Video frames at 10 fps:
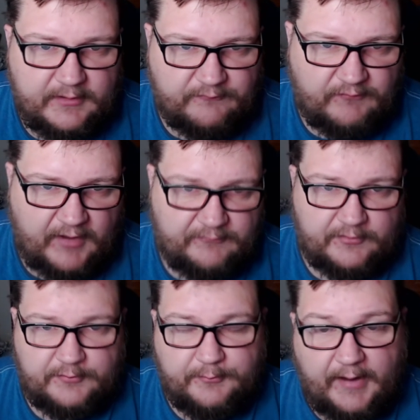get to
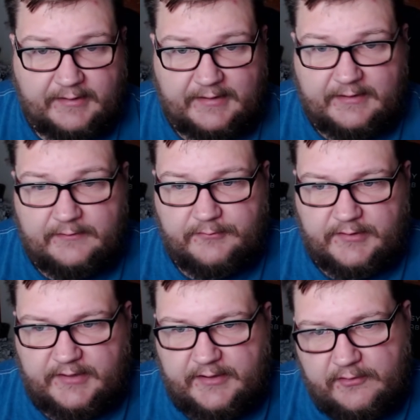500 by the end of
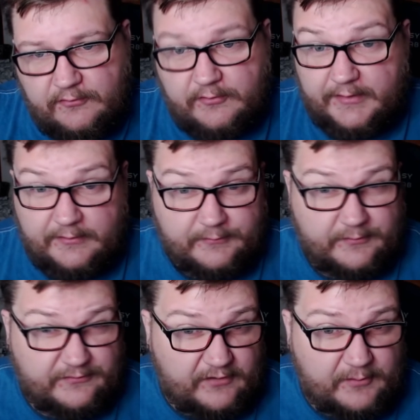the year or end of
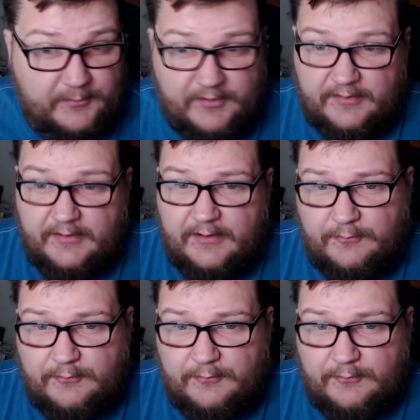the summer.